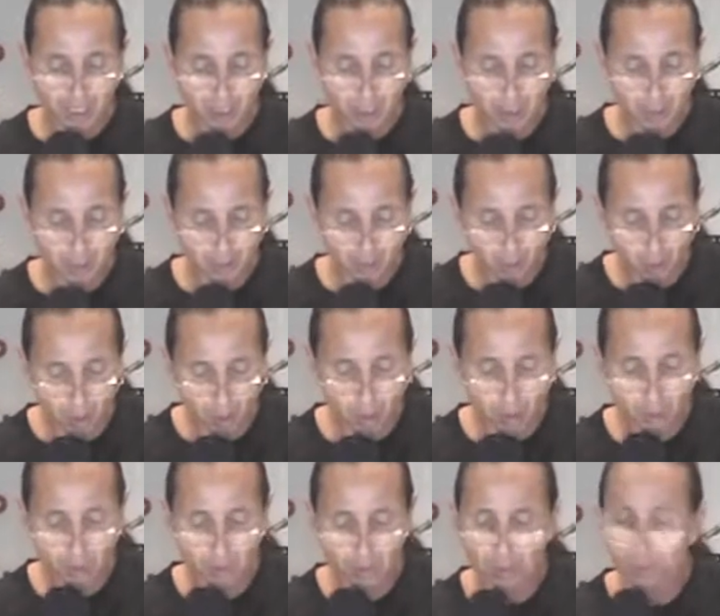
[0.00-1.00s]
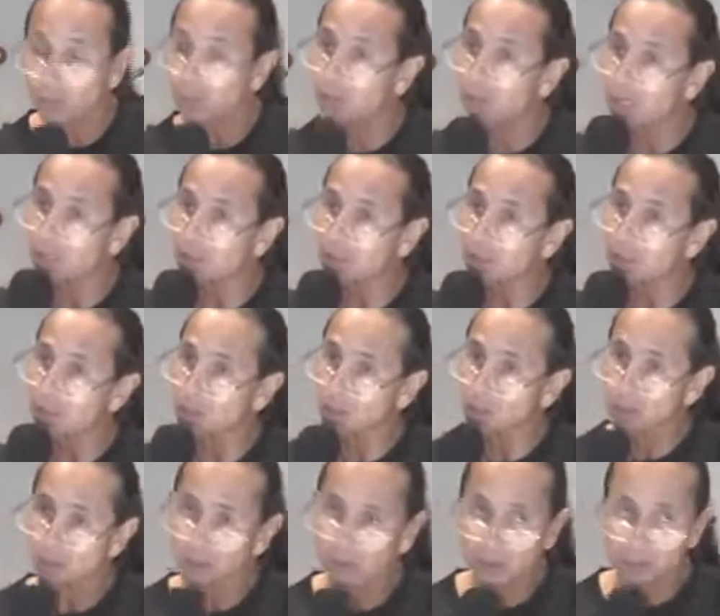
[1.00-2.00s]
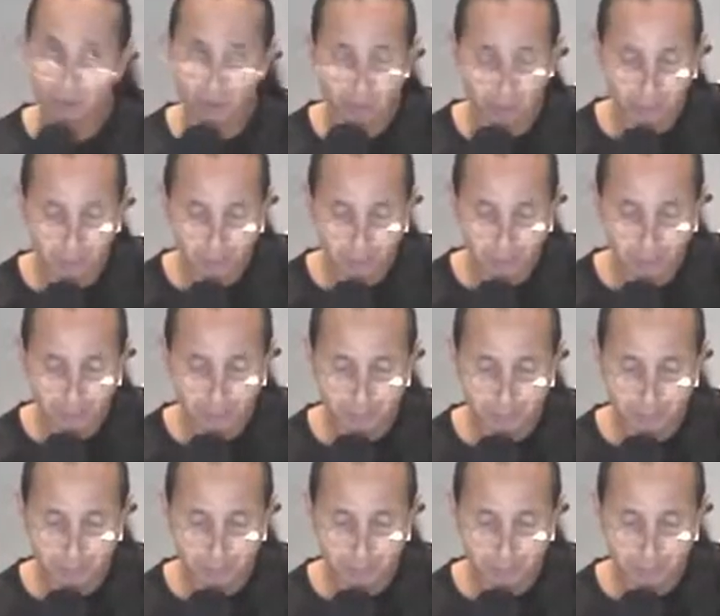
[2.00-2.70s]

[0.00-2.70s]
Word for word: as they do also the rest of the scriptures.